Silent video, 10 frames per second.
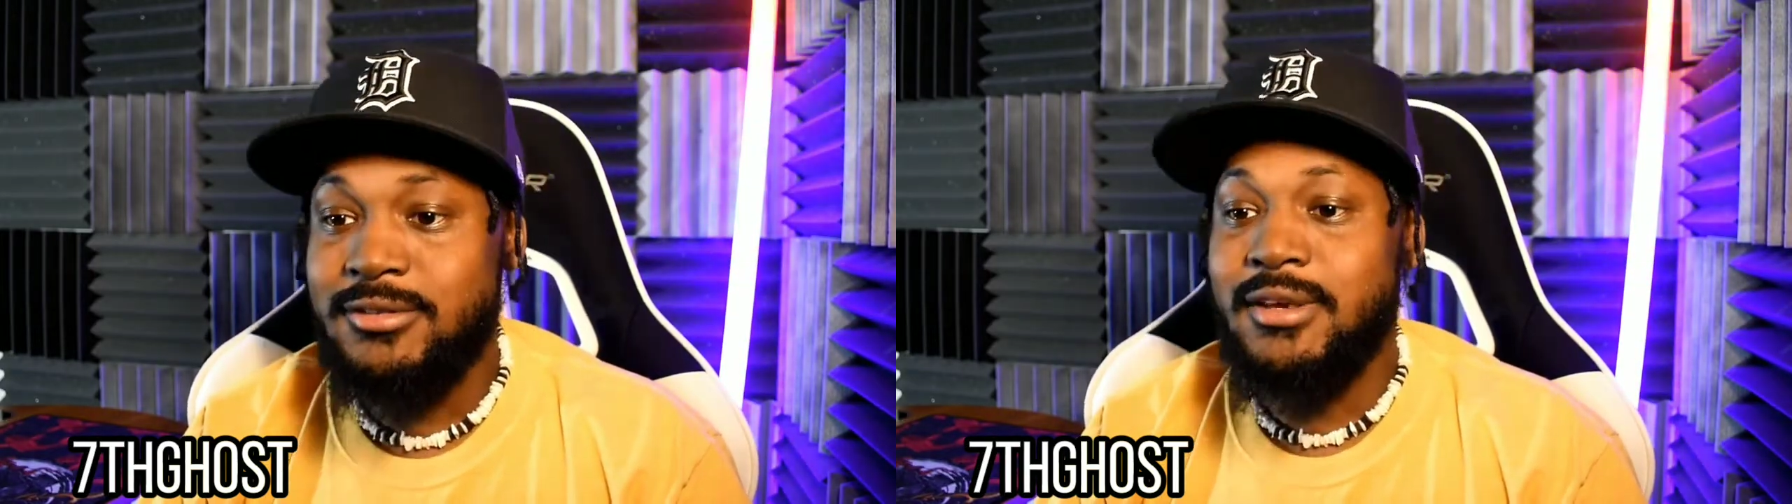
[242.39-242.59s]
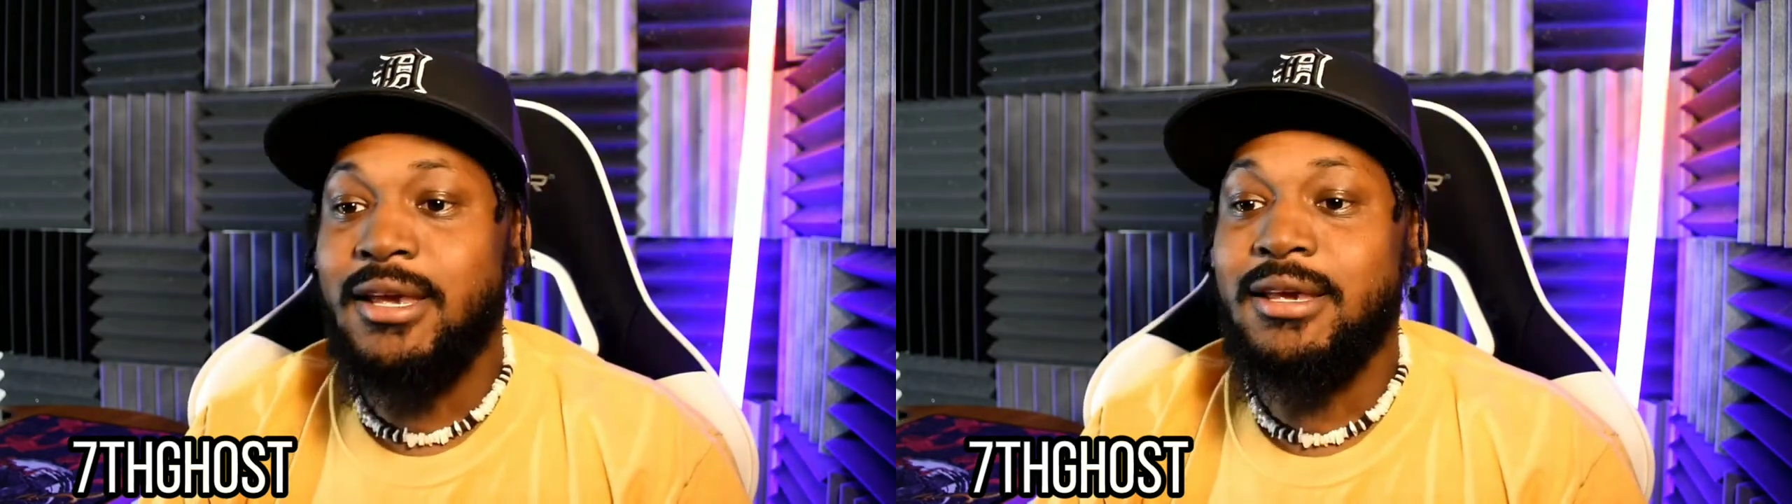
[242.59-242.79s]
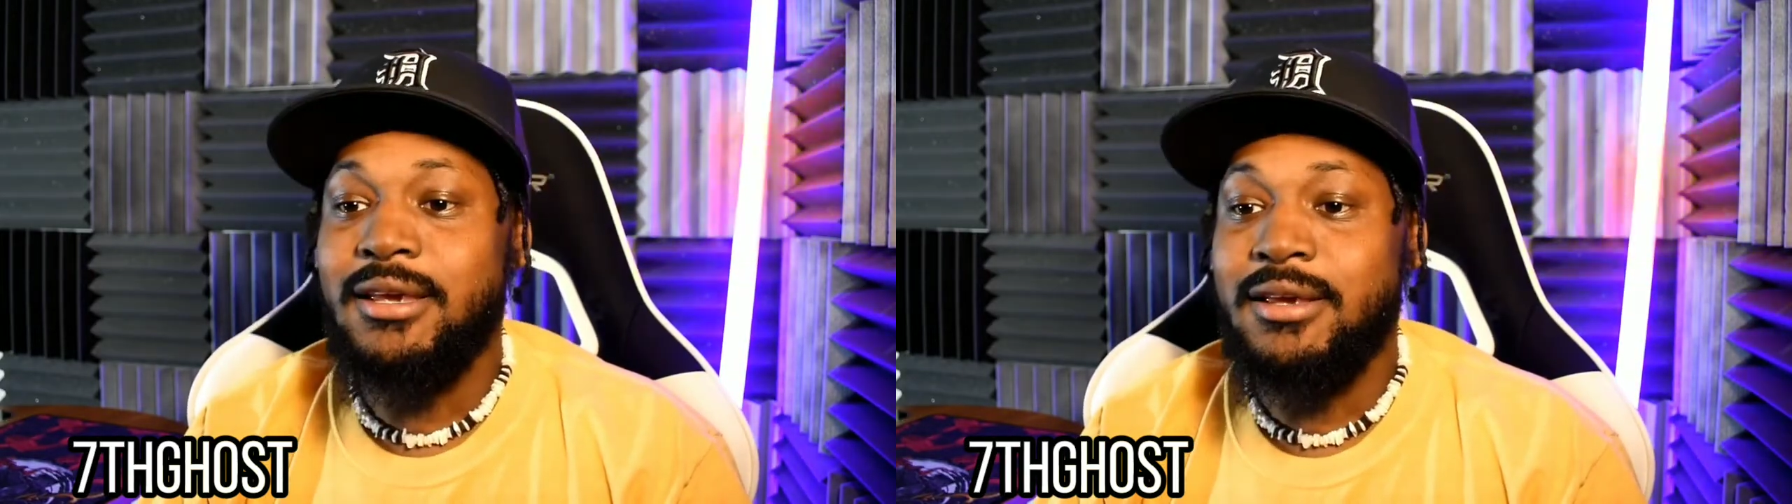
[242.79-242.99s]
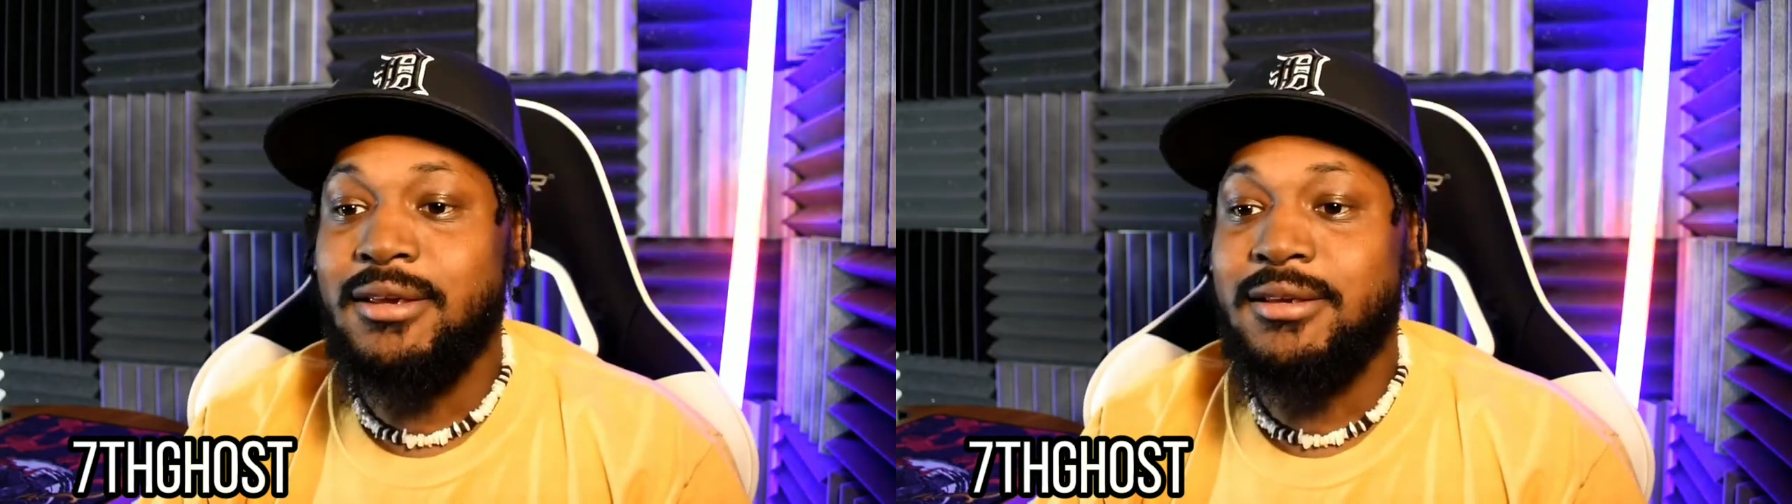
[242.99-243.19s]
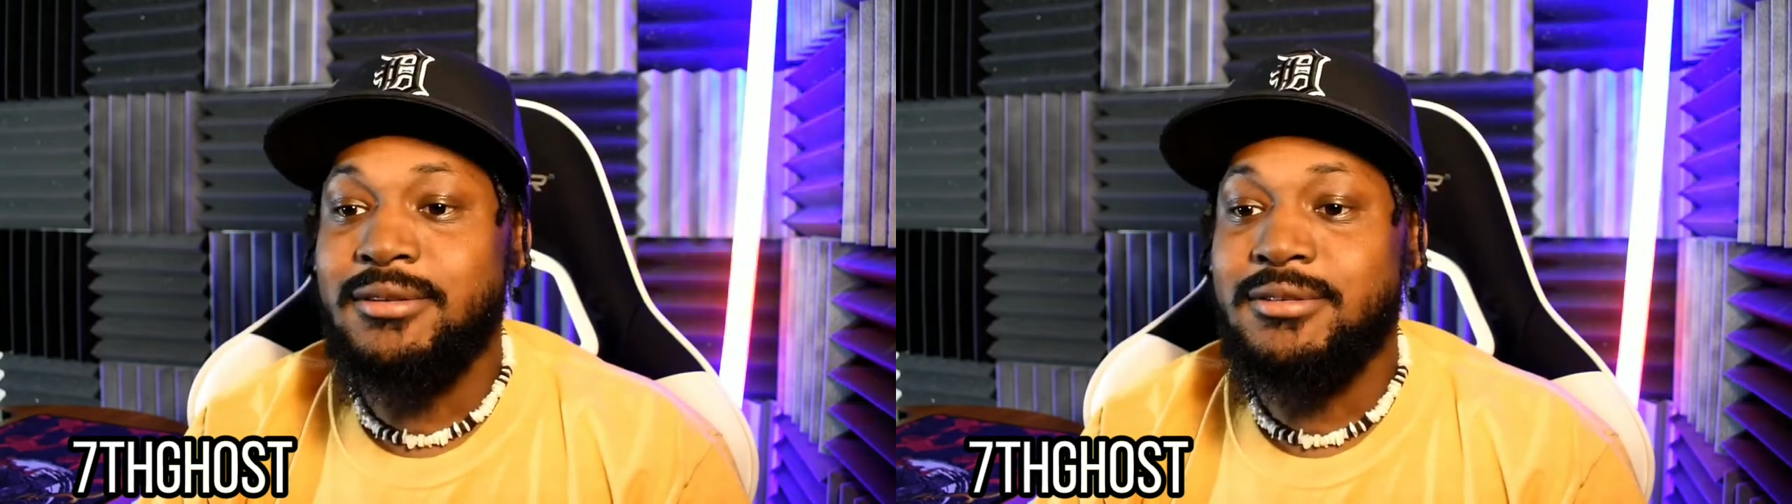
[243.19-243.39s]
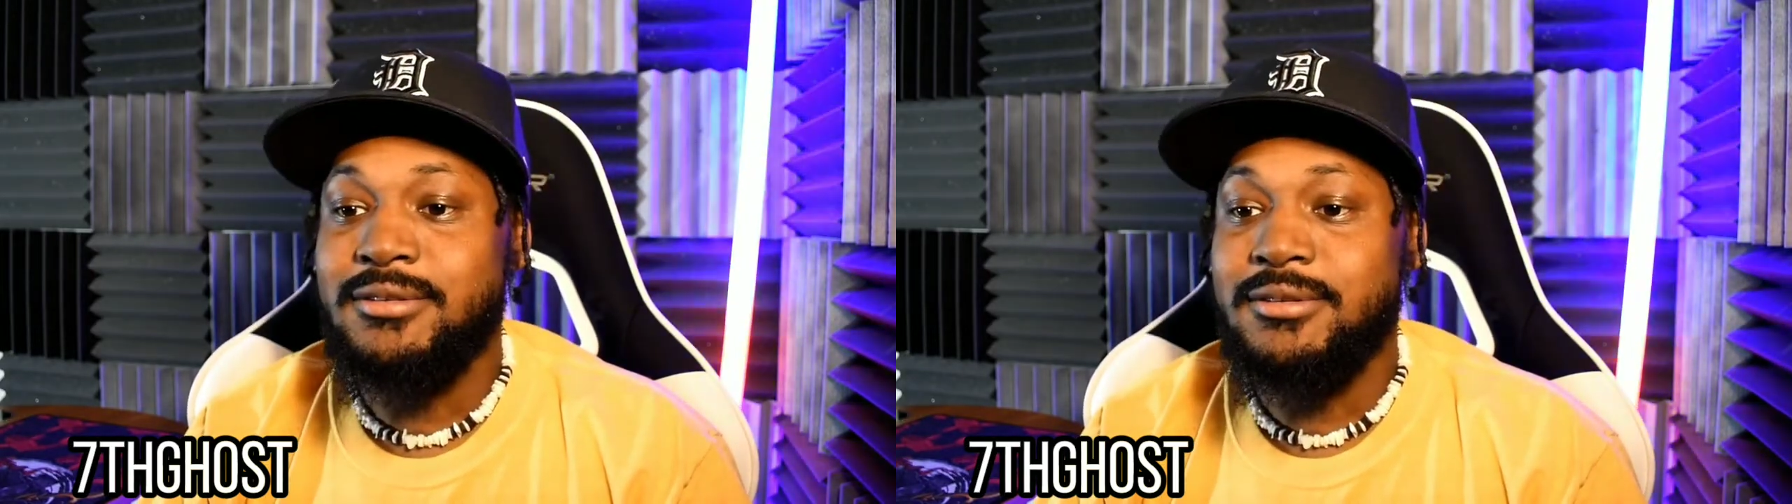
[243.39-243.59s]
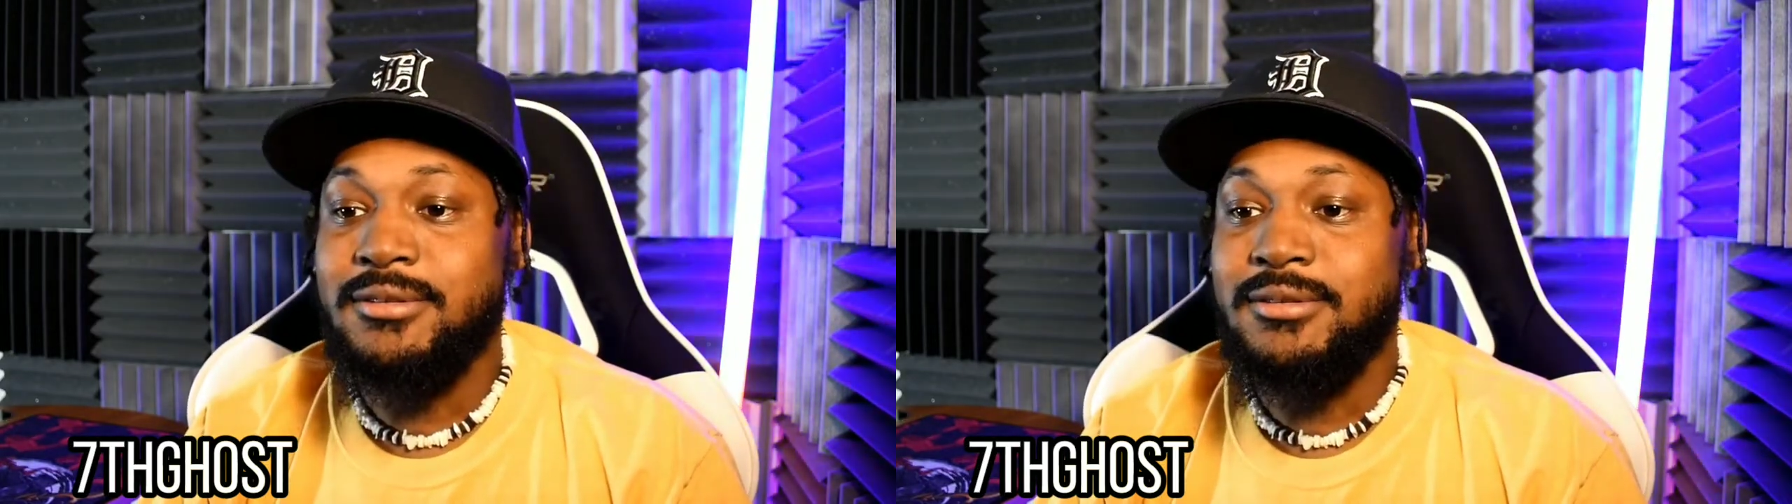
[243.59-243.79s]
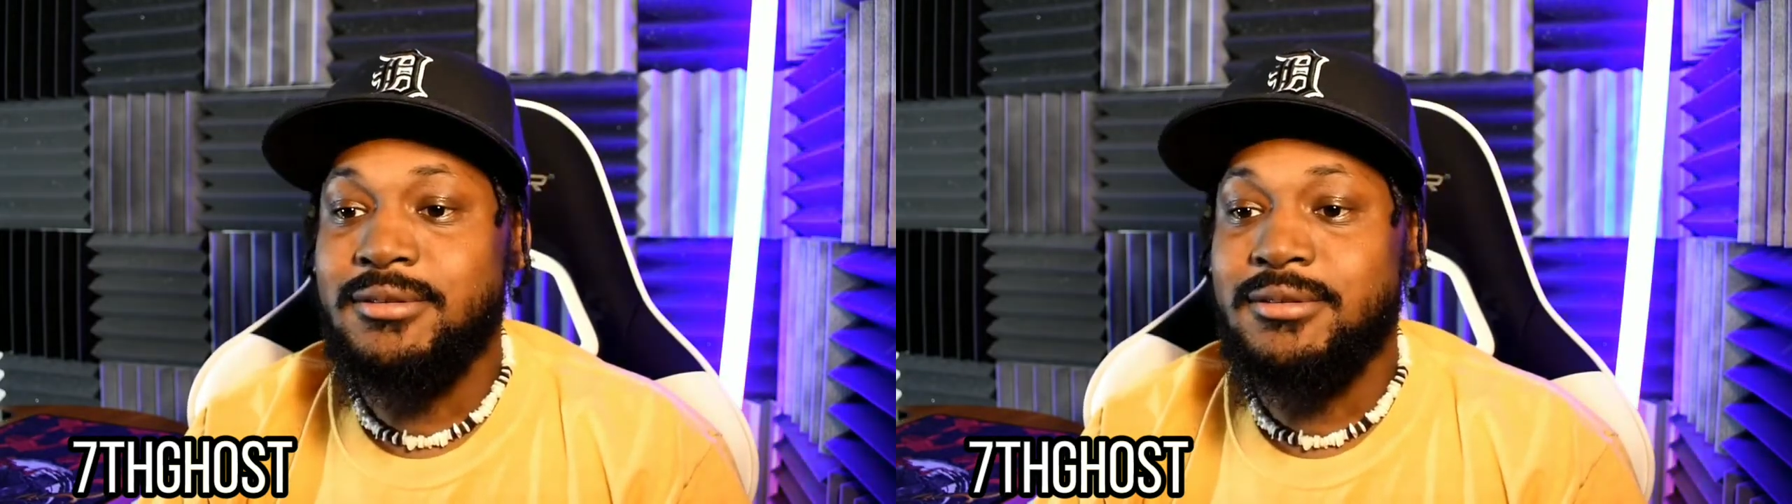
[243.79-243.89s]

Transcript: say is